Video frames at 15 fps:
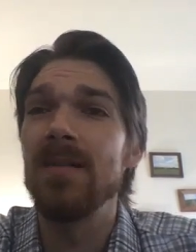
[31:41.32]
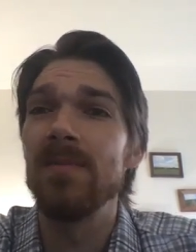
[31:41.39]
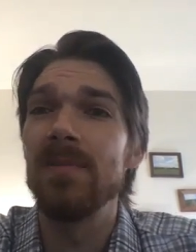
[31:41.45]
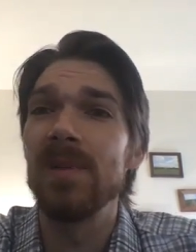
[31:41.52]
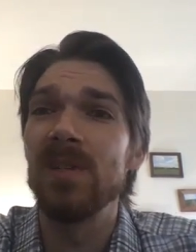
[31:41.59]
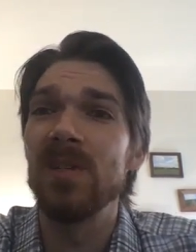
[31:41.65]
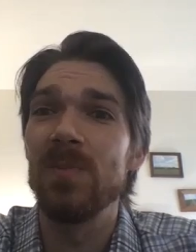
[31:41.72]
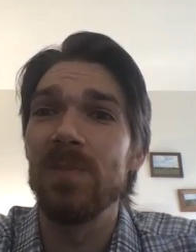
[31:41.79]

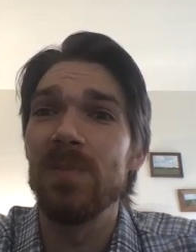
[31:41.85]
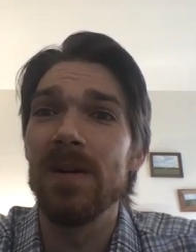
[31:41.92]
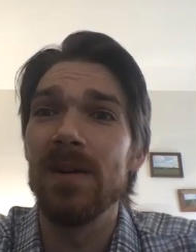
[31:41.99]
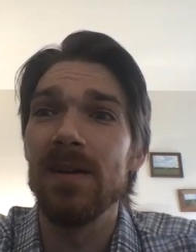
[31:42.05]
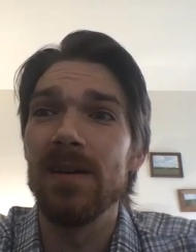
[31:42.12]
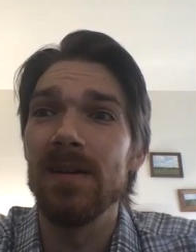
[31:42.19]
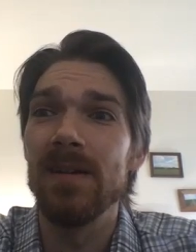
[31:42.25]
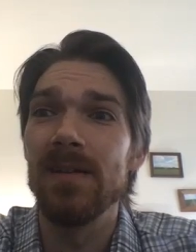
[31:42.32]

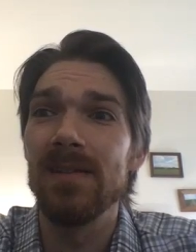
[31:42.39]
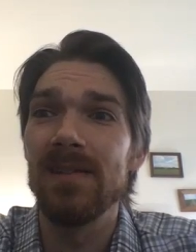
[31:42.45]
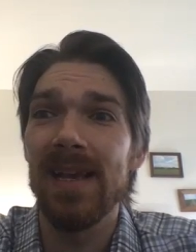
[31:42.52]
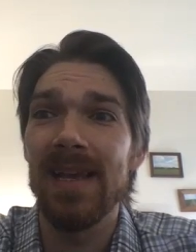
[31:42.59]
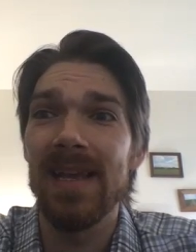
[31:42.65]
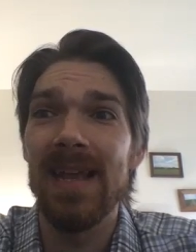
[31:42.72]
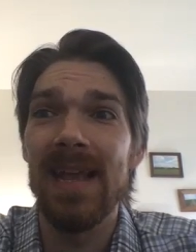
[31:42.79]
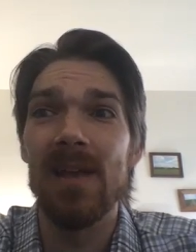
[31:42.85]
experience
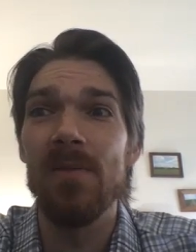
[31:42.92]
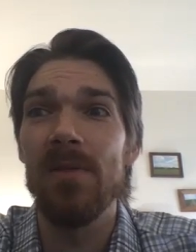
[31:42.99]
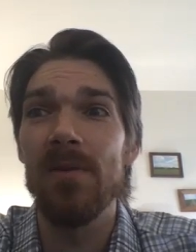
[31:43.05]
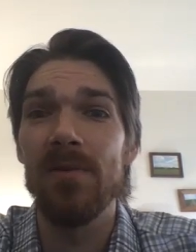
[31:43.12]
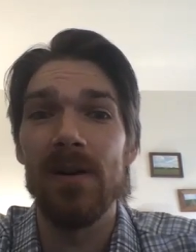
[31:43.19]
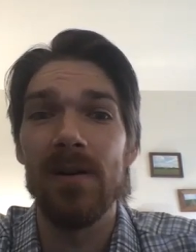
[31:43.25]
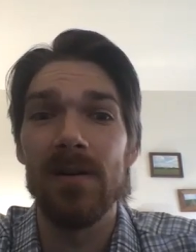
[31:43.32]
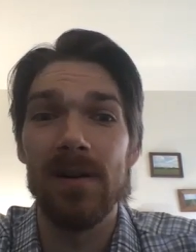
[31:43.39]
secondhand
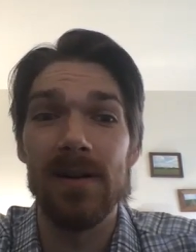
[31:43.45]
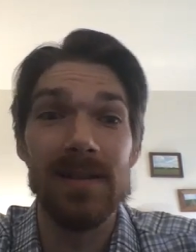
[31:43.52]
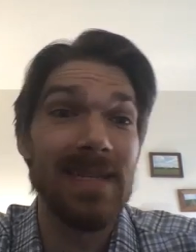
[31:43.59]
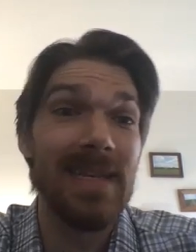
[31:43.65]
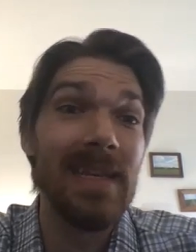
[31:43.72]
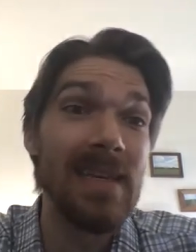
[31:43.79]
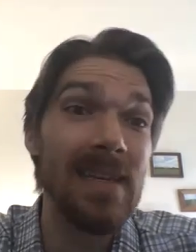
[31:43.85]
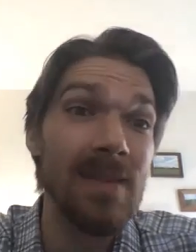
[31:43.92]
through our
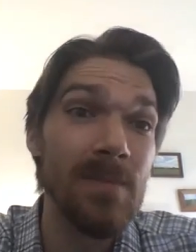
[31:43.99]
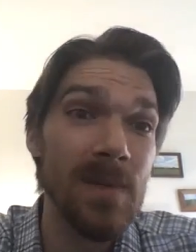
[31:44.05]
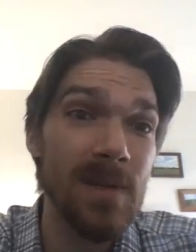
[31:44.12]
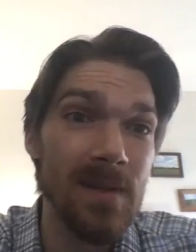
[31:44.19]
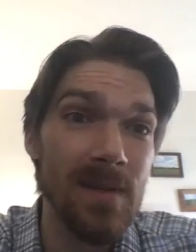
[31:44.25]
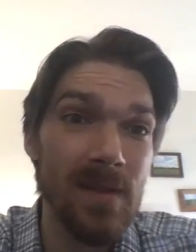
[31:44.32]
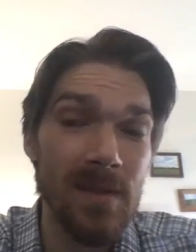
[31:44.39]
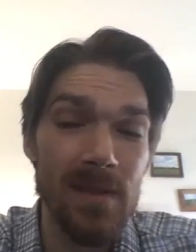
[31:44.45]
team,
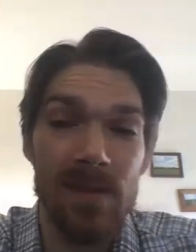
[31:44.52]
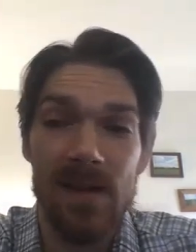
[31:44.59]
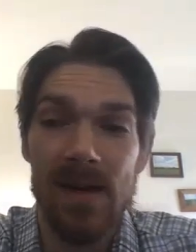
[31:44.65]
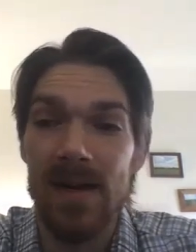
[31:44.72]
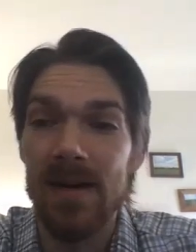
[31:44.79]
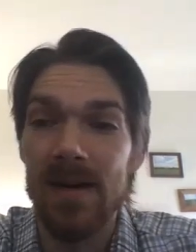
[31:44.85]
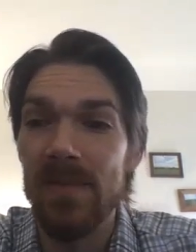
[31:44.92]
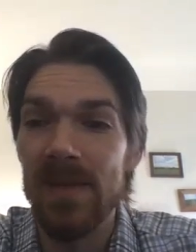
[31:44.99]

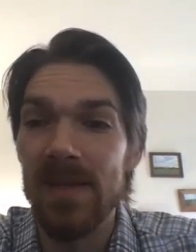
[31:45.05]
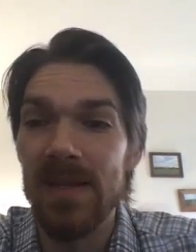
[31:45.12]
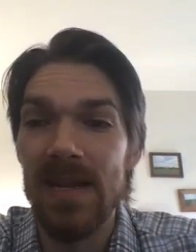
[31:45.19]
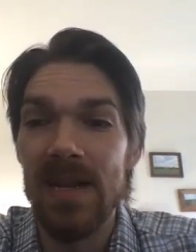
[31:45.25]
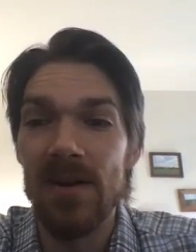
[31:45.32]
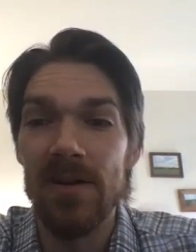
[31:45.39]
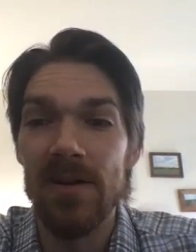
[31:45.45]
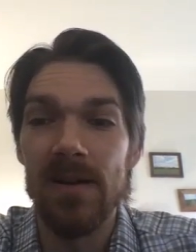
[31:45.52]
and then
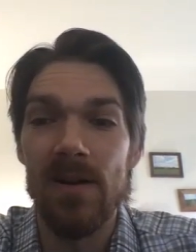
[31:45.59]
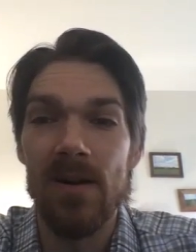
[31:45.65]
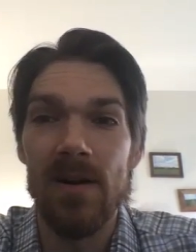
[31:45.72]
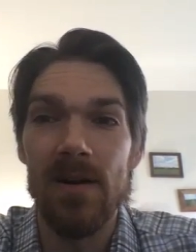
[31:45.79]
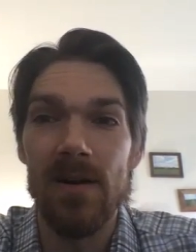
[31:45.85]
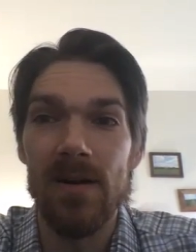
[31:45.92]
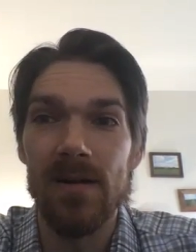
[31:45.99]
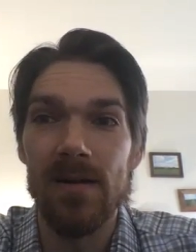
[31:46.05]
hearing
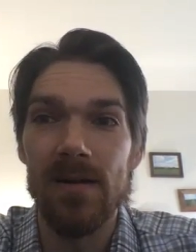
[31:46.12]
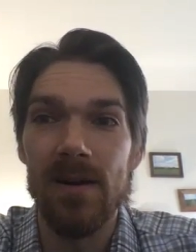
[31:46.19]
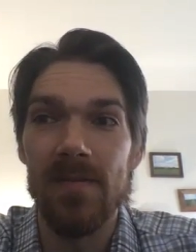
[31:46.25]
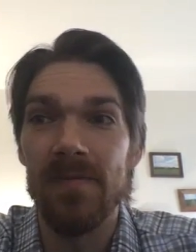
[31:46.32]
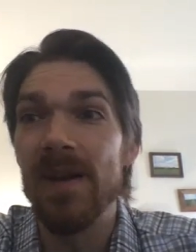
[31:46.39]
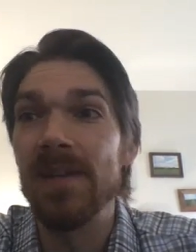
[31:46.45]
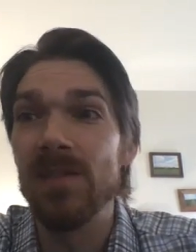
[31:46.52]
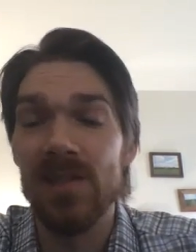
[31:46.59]
our
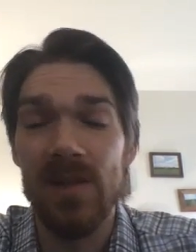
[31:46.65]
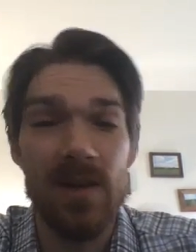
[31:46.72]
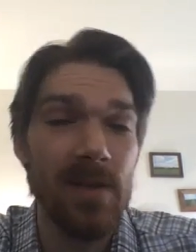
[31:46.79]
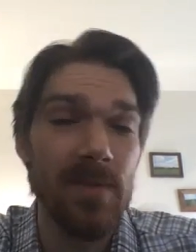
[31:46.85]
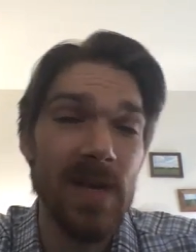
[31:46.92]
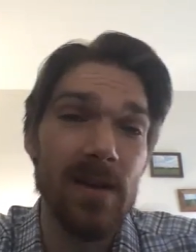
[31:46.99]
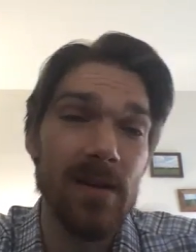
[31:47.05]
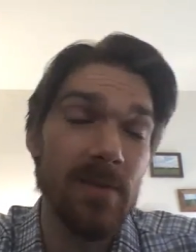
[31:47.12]
friends talk
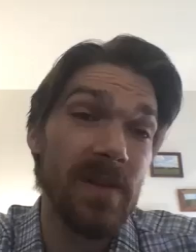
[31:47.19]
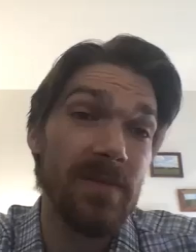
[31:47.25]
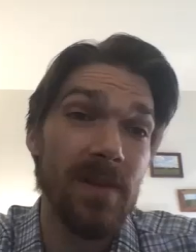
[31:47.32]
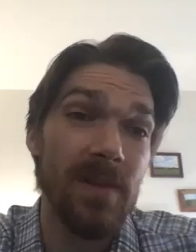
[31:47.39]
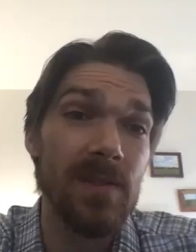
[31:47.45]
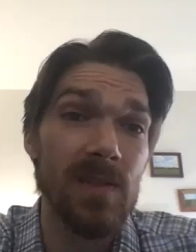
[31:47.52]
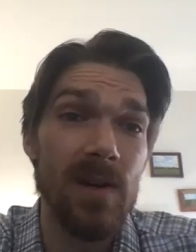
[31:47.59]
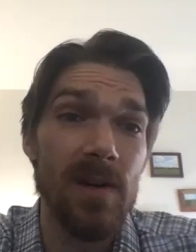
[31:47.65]
about it, or my
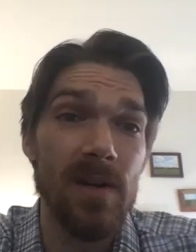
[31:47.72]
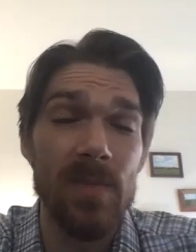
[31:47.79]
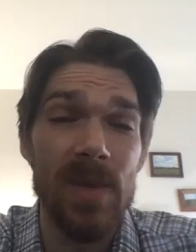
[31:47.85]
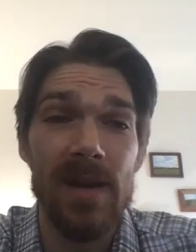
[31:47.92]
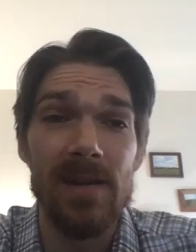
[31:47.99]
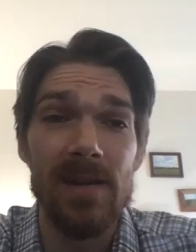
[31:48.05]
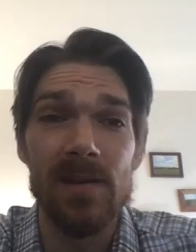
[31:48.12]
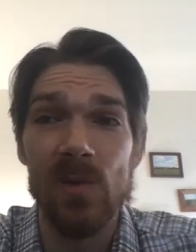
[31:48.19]
friends talk
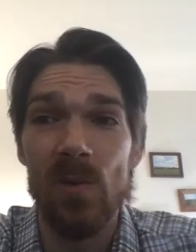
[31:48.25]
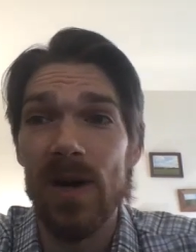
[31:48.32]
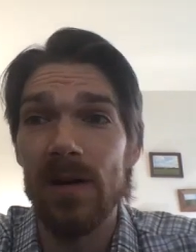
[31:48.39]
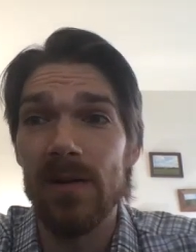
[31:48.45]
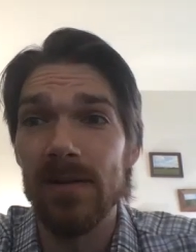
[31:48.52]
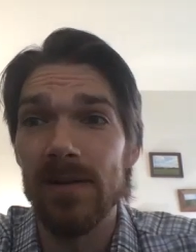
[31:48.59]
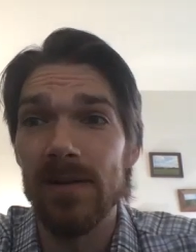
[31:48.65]
about it as well.